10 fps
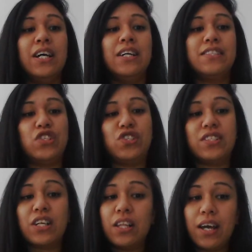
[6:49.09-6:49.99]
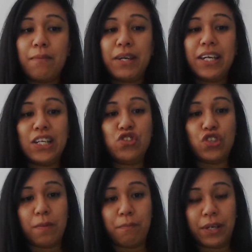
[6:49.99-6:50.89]
such as climbing and
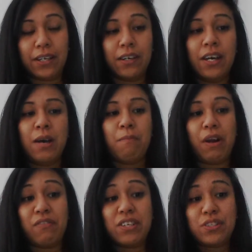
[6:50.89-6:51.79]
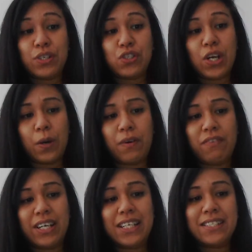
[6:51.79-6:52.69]
jumping. My research, however,
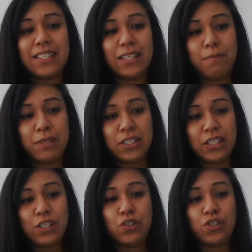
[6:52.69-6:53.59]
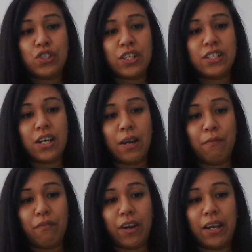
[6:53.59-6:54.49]
is limited due to the time
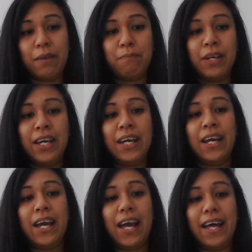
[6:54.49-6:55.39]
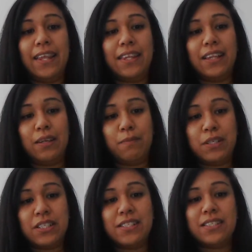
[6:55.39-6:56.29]
frame and the
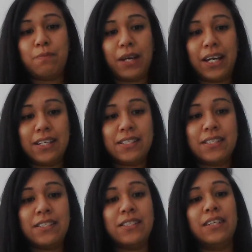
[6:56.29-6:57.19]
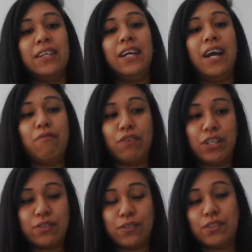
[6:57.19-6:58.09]
limited space and
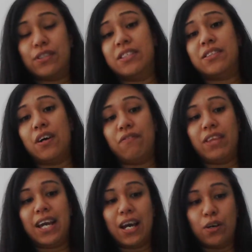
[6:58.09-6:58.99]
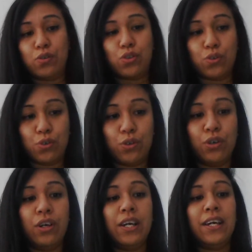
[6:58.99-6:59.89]
resources of the outdoor
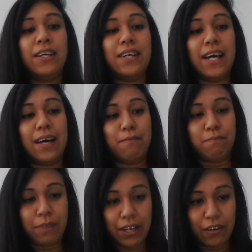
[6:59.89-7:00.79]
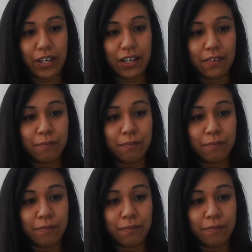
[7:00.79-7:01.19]
area.